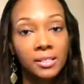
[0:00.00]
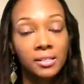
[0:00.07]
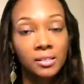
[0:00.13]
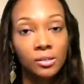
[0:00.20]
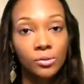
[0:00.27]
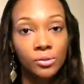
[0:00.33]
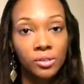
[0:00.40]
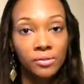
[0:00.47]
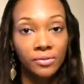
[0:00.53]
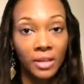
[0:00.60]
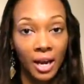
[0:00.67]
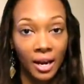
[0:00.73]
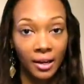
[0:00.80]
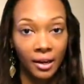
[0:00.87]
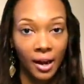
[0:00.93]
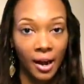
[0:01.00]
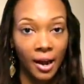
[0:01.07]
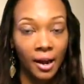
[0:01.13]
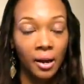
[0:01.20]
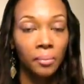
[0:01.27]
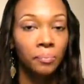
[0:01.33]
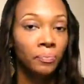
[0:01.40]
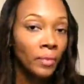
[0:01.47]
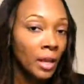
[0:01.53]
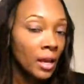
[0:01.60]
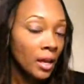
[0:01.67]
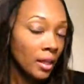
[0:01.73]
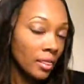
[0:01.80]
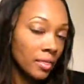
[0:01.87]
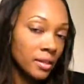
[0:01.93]
laceexclusive.com.
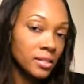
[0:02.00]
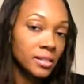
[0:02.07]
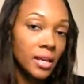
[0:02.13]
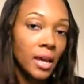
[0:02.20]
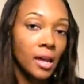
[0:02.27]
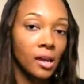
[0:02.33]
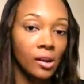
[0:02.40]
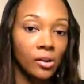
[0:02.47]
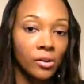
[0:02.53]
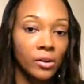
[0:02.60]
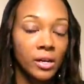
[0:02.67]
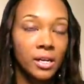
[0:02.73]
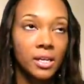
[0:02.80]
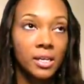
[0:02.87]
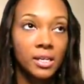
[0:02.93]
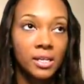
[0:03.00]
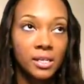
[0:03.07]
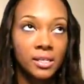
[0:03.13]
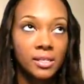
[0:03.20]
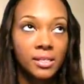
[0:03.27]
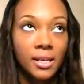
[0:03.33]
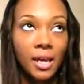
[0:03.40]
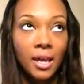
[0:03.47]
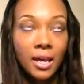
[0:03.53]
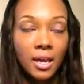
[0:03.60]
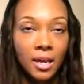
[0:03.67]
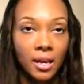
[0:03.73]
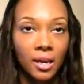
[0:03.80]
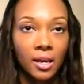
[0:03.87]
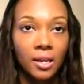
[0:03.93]
This hair is
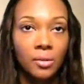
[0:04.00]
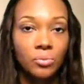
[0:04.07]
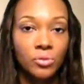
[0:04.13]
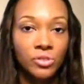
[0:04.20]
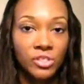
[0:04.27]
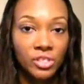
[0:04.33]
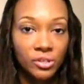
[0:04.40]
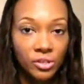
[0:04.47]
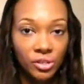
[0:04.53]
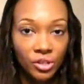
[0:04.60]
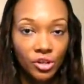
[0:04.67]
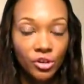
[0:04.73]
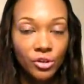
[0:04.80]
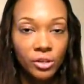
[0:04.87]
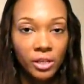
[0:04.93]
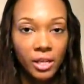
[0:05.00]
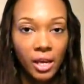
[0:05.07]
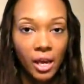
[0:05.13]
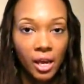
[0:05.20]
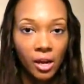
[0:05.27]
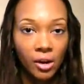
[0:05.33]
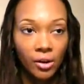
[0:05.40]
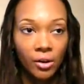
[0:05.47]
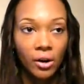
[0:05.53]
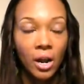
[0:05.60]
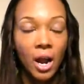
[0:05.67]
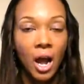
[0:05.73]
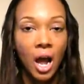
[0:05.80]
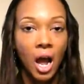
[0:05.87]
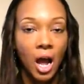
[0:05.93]
a Brazilian curly
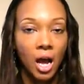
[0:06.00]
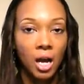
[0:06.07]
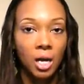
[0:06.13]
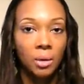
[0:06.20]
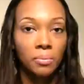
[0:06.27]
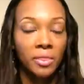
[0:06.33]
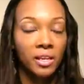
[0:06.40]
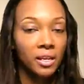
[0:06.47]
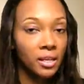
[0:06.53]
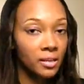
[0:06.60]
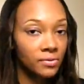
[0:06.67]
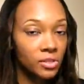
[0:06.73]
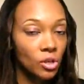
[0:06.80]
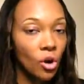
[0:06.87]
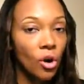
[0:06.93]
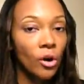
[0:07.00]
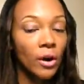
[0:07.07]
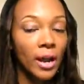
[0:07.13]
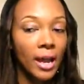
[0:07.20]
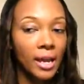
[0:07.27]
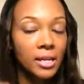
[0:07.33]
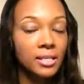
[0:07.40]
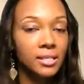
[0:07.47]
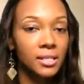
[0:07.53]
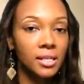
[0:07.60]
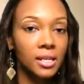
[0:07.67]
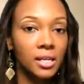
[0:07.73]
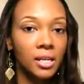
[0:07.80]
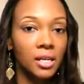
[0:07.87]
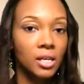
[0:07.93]
hair. The lengths are
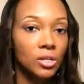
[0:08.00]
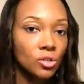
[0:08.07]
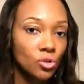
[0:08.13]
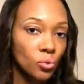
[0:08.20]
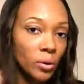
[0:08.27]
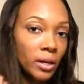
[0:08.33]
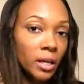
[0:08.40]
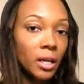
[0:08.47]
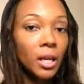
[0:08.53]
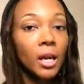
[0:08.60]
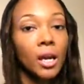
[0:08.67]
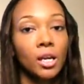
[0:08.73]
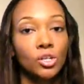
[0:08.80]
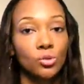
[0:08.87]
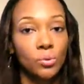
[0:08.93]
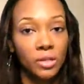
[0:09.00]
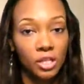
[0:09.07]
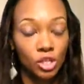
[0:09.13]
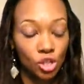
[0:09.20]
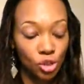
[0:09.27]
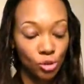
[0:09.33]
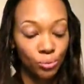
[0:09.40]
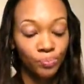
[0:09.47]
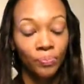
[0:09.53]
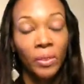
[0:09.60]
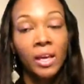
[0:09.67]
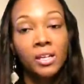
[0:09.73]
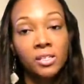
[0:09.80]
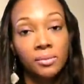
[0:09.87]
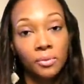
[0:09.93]
18, 20, and 22. So
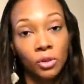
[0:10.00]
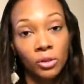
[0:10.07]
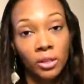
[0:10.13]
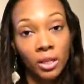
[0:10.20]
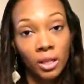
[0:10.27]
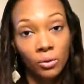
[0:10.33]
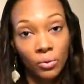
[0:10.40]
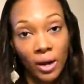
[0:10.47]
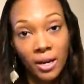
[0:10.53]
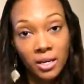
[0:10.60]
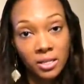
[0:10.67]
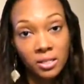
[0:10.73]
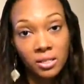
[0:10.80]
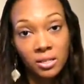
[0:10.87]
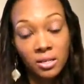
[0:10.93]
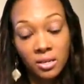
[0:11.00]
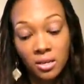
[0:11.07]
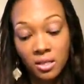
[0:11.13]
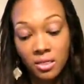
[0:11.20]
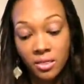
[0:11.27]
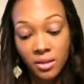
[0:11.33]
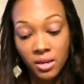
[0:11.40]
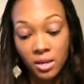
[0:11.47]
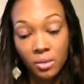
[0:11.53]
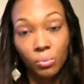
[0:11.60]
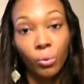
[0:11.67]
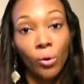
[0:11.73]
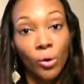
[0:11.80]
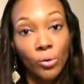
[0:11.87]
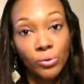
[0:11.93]
I'm going to get right into
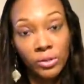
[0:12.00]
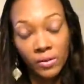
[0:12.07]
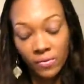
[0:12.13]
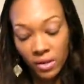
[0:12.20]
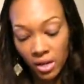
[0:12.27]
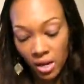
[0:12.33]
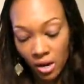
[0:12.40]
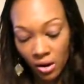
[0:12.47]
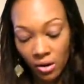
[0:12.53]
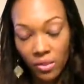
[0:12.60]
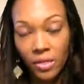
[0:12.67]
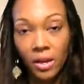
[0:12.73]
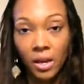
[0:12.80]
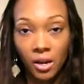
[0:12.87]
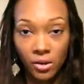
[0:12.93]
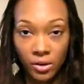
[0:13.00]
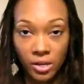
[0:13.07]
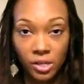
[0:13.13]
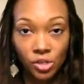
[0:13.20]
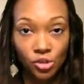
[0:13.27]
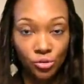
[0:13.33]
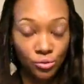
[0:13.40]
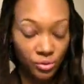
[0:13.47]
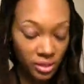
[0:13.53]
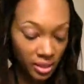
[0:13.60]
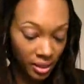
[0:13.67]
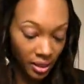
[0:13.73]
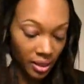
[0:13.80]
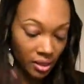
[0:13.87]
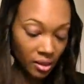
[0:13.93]
the pros of the hair. The hair is true
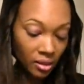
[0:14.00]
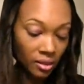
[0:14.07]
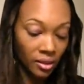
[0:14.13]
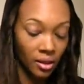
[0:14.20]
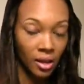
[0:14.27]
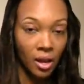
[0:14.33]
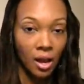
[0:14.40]
to length.